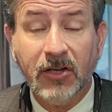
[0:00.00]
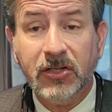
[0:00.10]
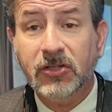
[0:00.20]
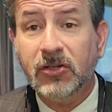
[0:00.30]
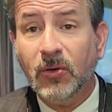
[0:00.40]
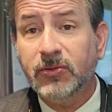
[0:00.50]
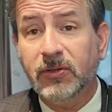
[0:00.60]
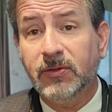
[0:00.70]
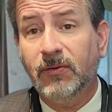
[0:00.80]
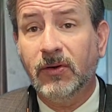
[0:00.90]
She's told you
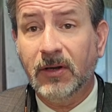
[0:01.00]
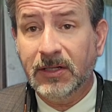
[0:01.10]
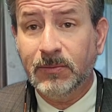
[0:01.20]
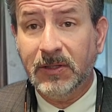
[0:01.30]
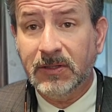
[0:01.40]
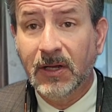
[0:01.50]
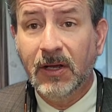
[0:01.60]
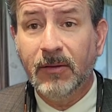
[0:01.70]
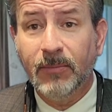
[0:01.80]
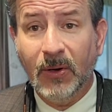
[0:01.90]
it's for her husband's
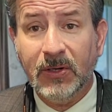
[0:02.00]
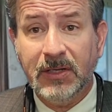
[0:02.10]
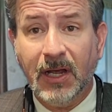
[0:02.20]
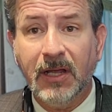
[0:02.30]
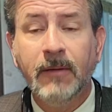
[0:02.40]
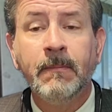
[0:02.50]
birthday.